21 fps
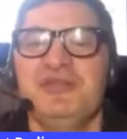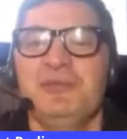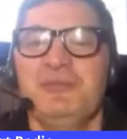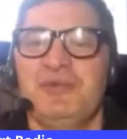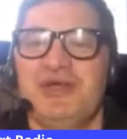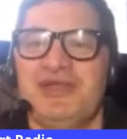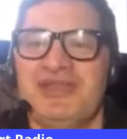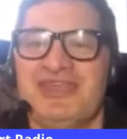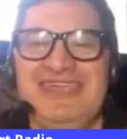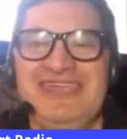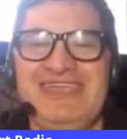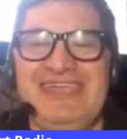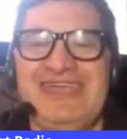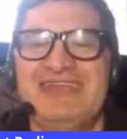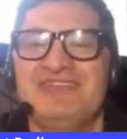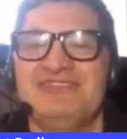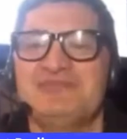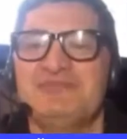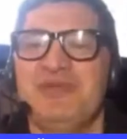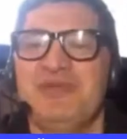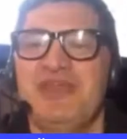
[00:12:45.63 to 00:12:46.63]
but he and
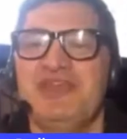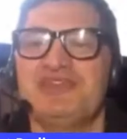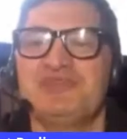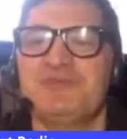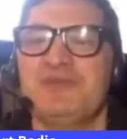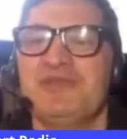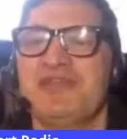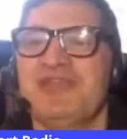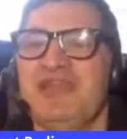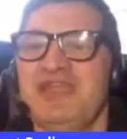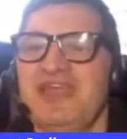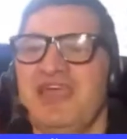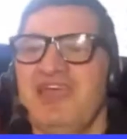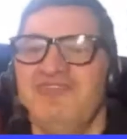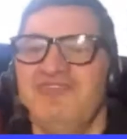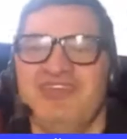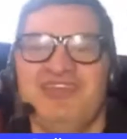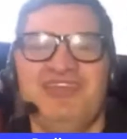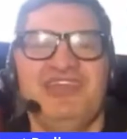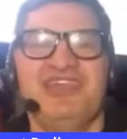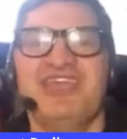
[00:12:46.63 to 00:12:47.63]
his management have
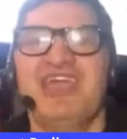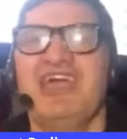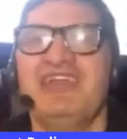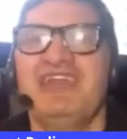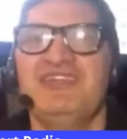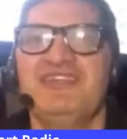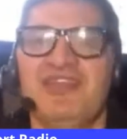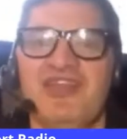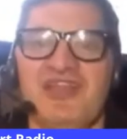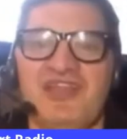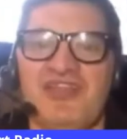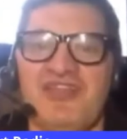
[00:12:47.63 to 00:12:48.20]
indicated